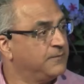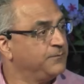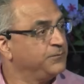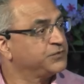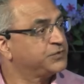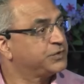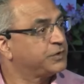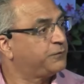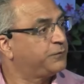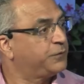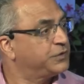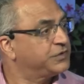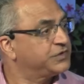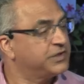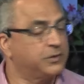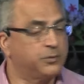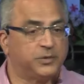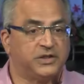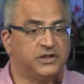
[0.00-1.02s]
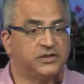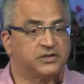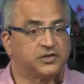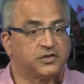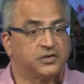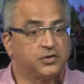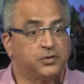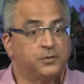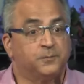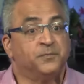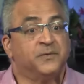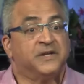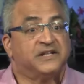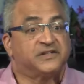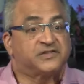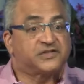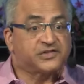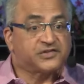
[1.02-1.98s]
So the first thing we need to do
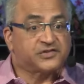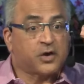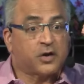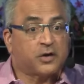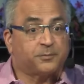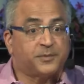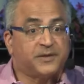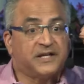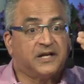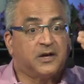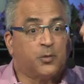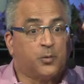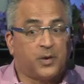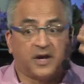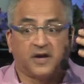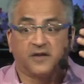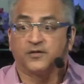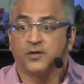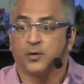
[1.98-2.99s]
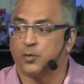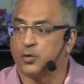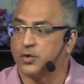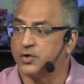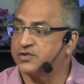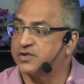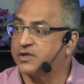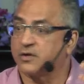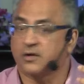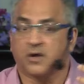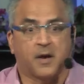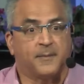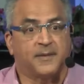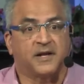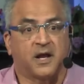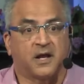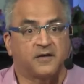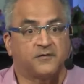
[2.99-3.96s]
is to start being aware of the words that are
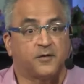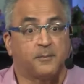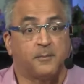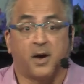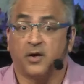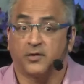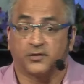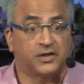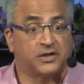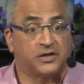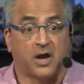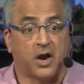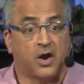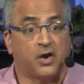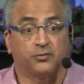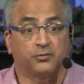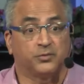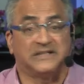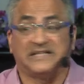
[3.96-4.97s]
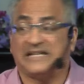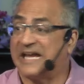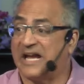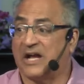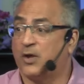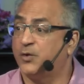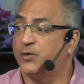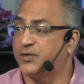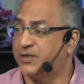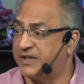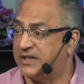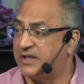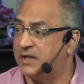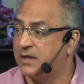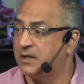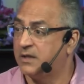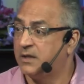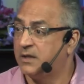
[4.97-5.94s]
coming out of our mouth that aren't really healthy
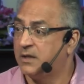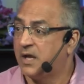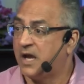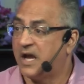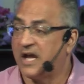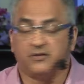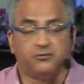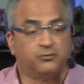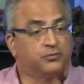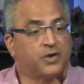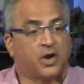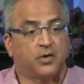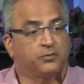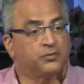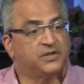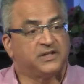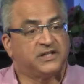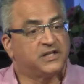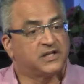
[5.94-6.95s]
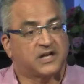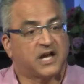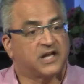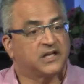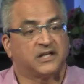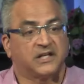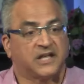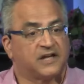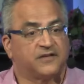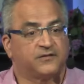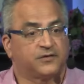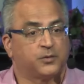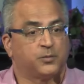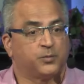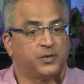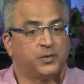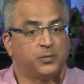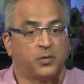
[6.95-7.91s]
and aren't really the kind of life that
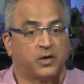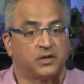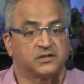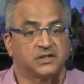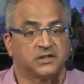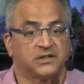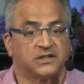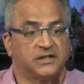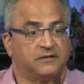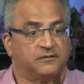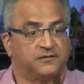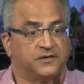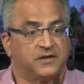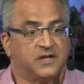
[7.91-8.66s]
we want to live.